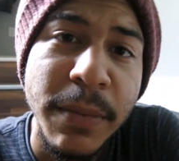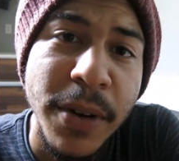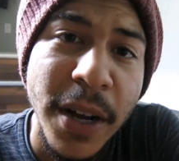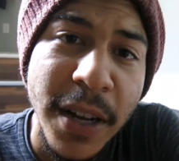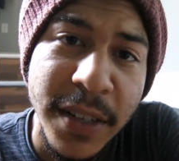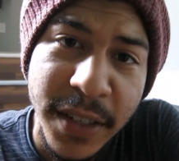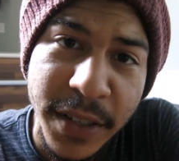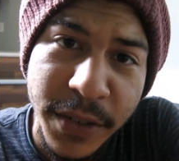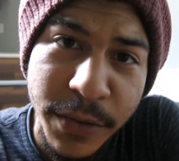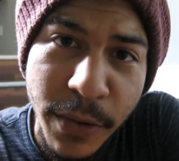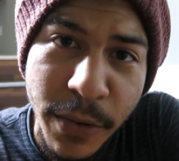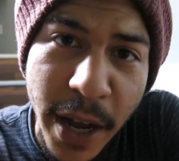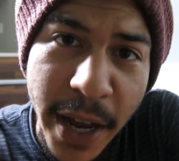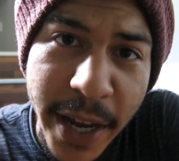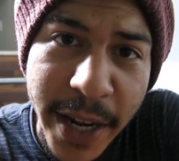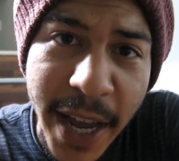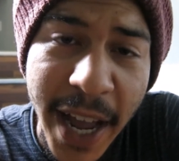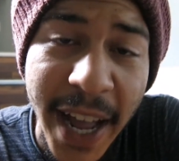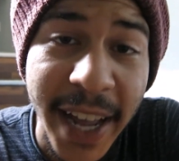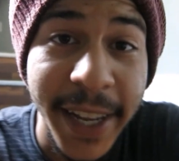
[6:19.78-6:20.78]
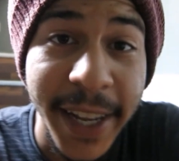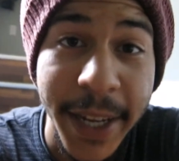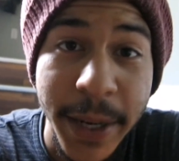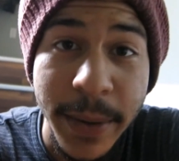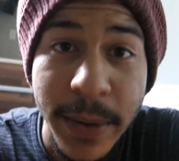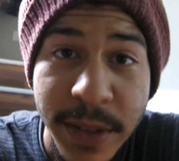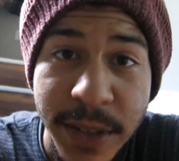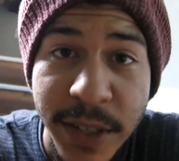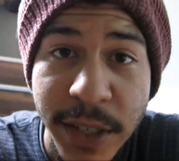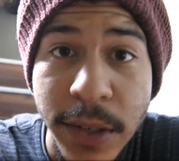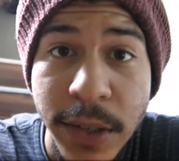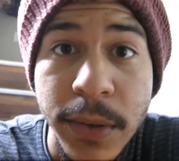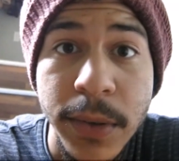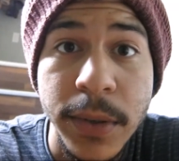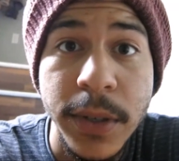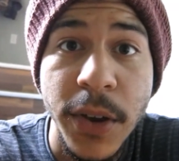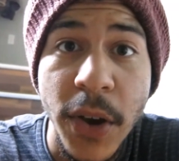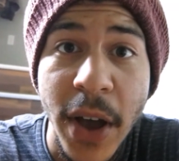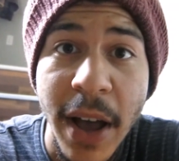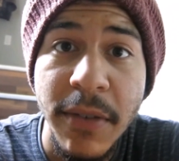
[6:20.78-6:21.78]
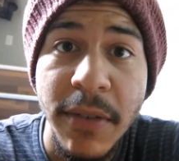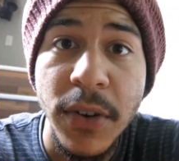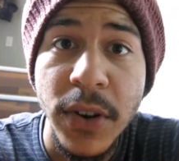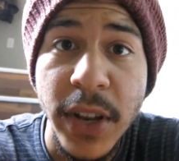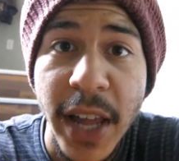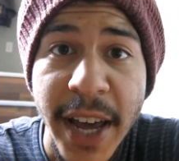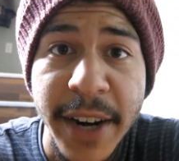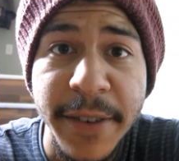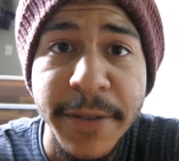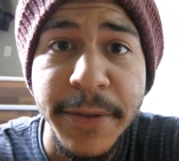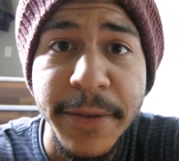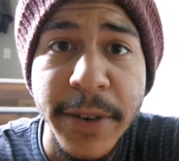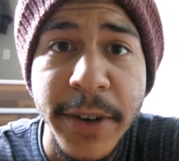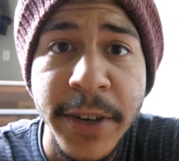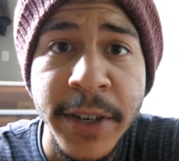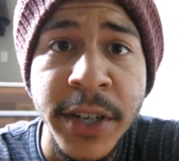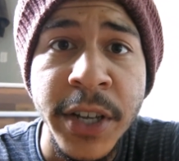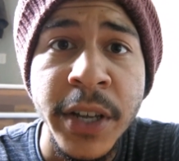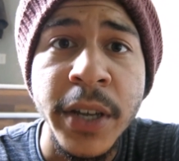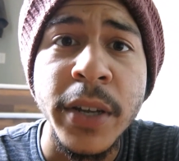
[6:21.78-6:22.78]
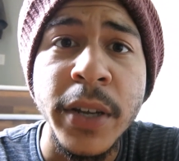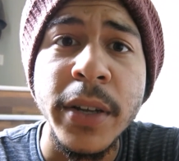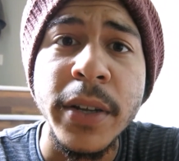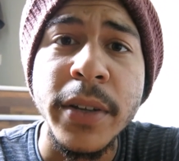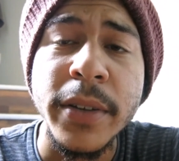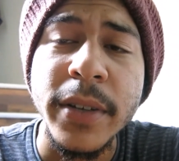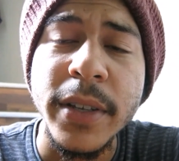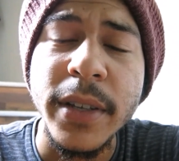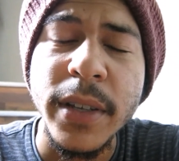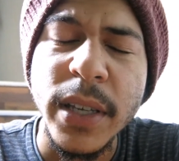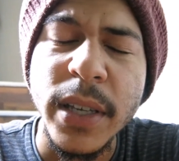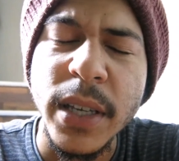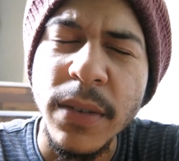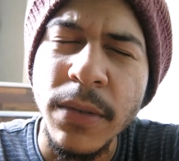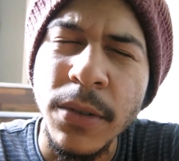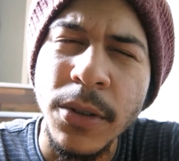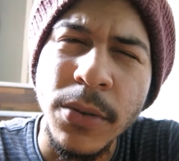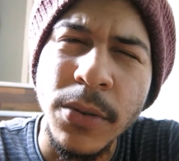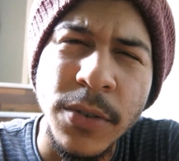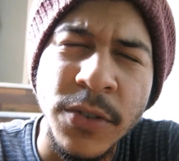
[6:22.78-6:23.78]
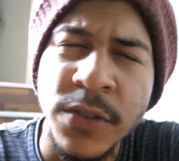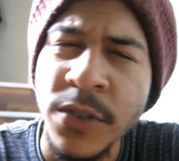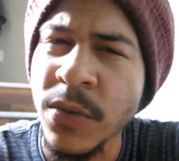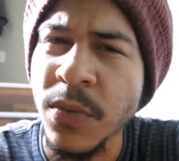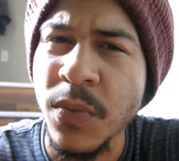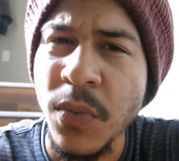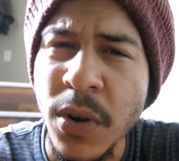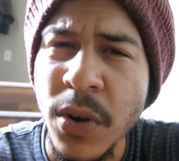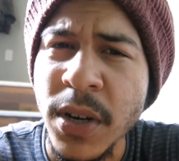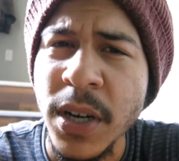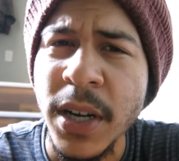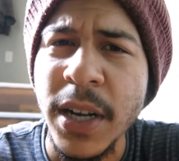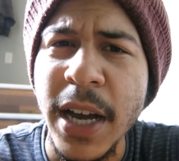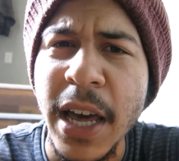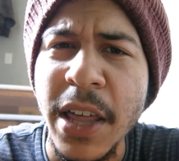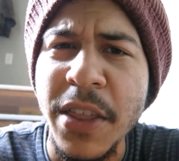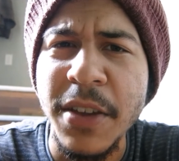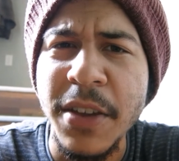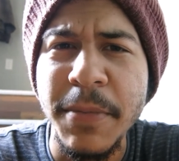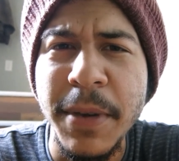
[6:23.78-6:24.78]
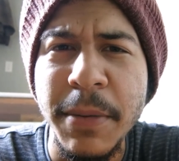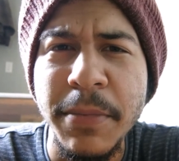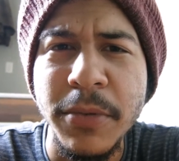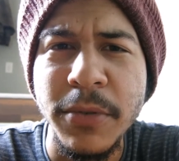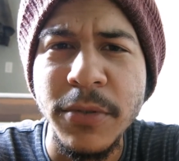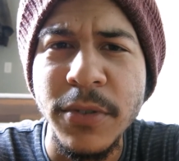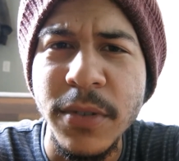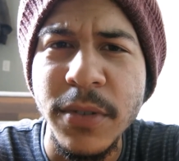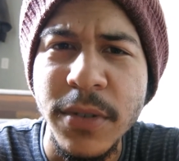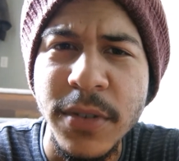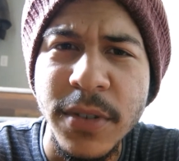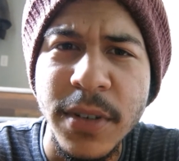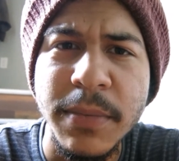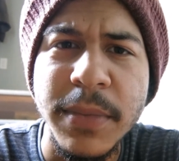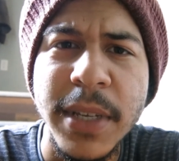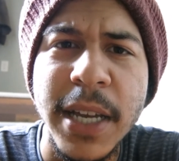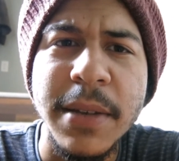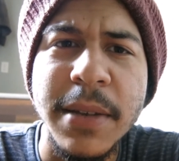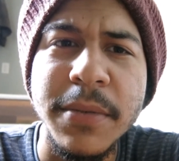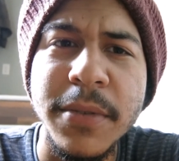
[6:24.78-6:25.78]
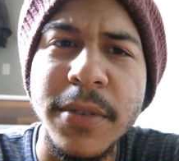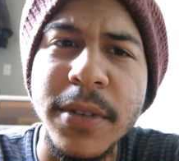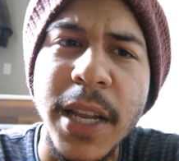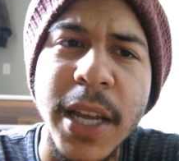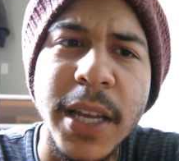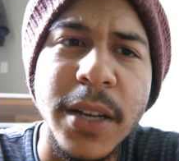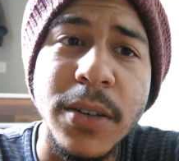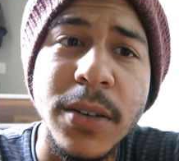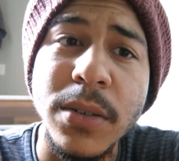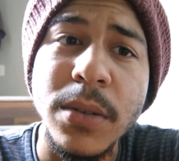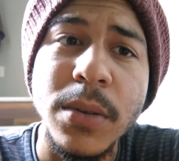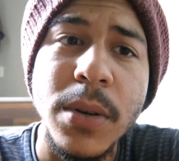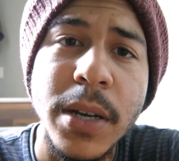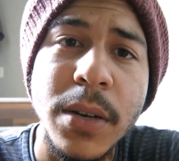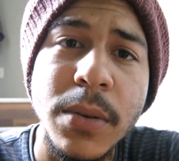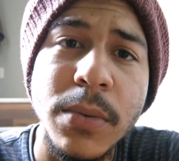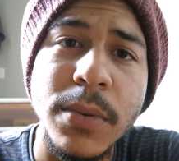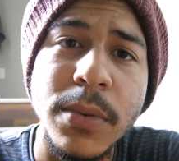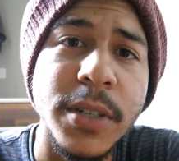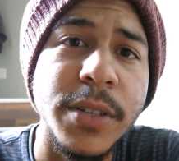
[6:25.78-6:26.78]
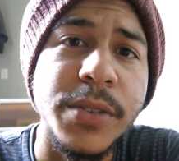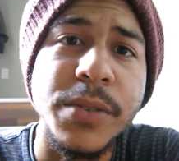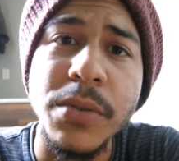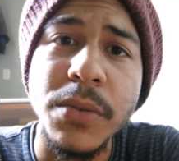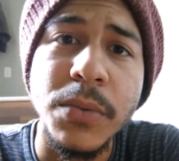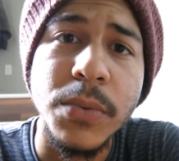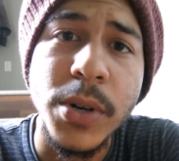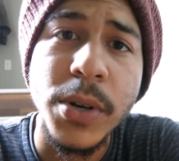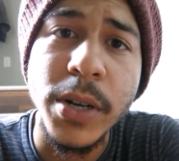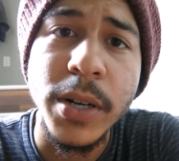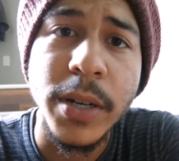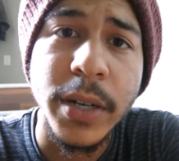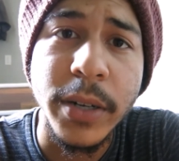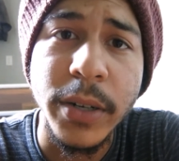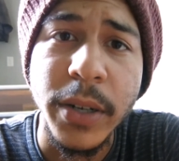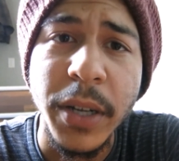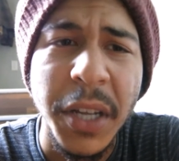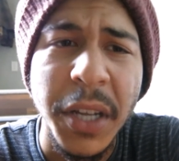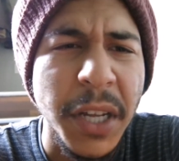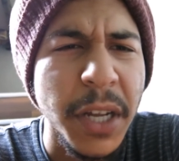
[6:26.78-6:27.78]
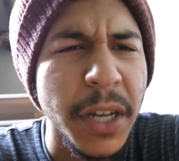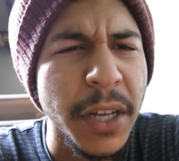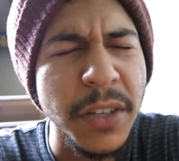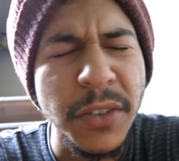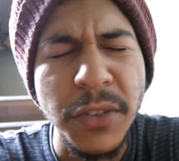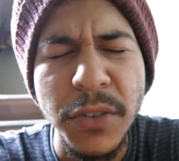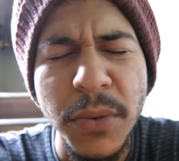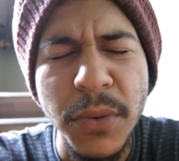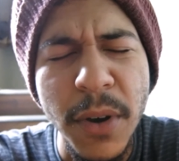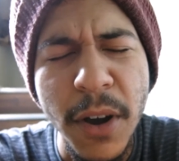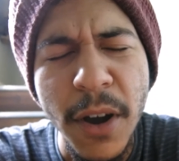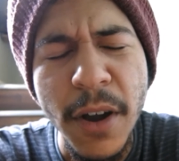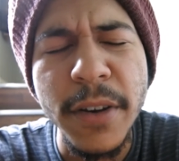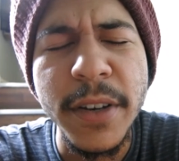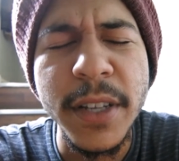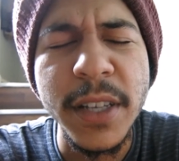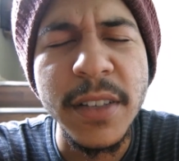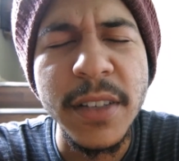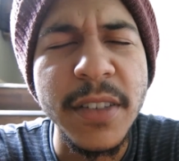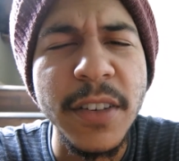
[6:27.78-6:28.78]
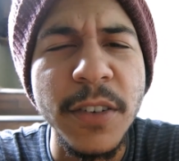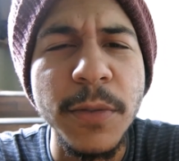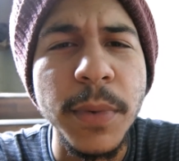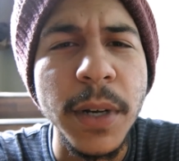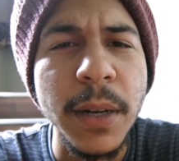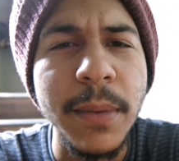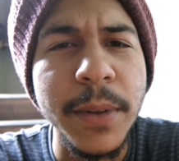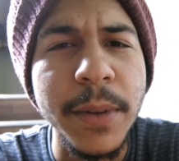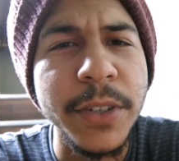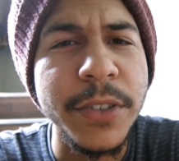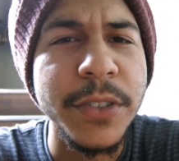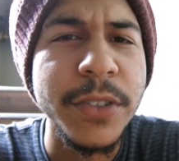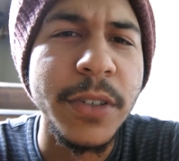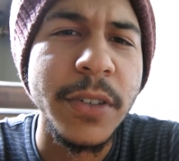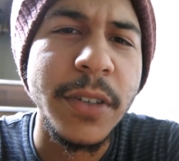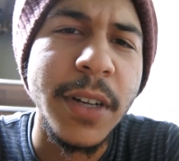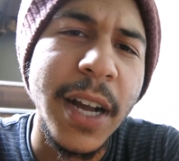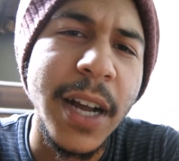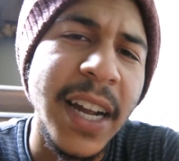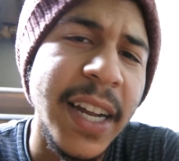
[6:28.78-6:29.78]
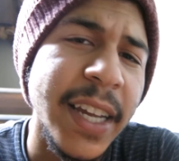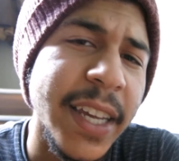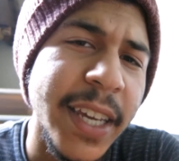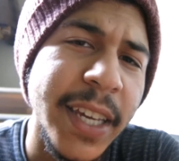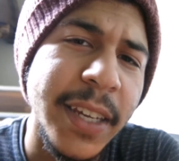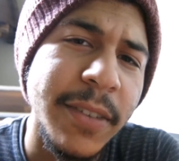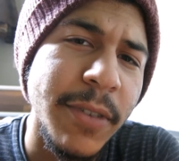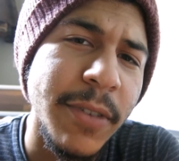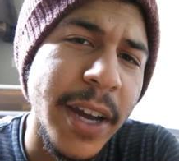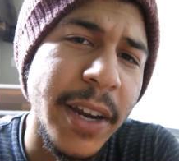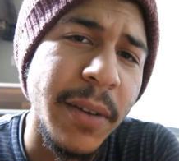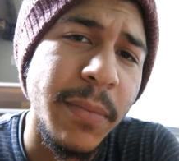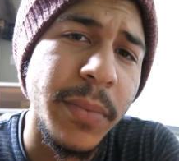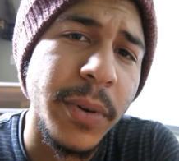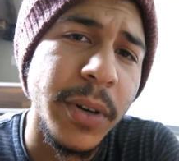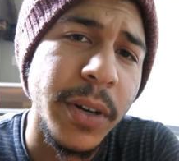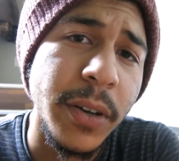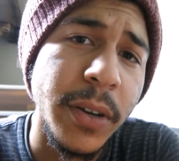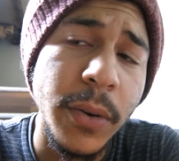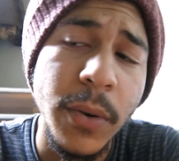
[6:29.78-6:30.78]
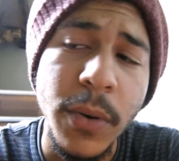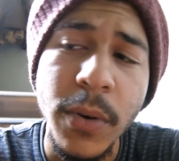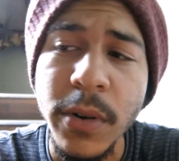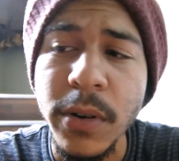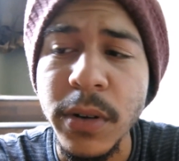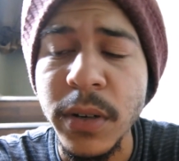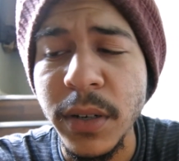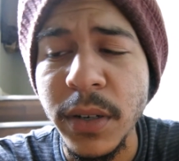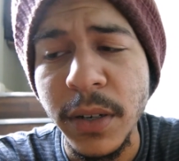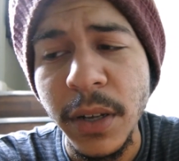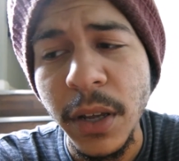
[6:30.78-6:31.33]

process right. I guarantee you'll have a lot of fun. Even though it's just work, I think people sometimes are like, oh, I don't want to do the work, or it's too hard to get self-published, or I can't write a book, or